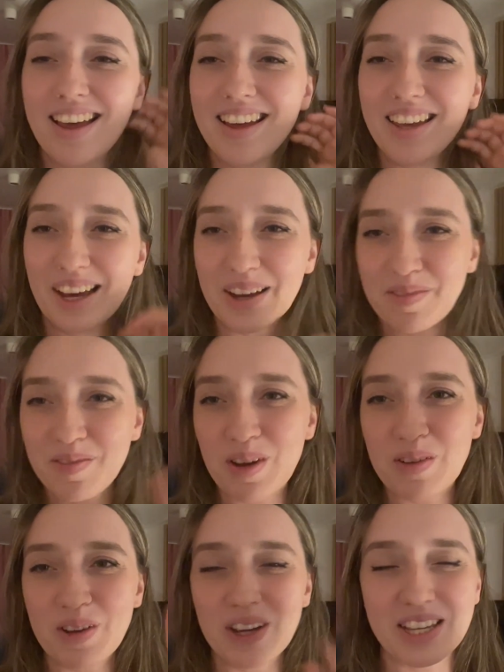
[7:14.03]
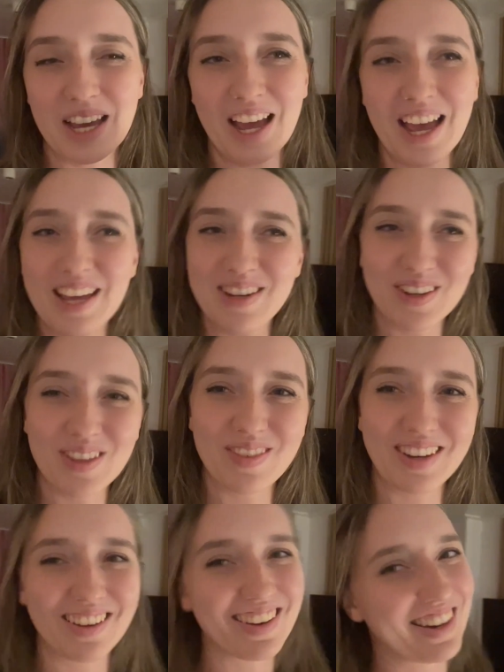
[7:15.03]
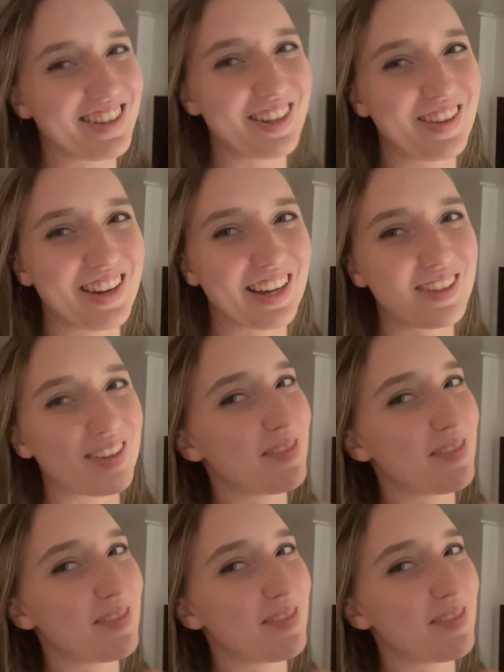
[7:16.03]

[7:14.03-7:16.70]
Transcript: yeah, hope you guys enjoyed the video, and I'll see you in the next one.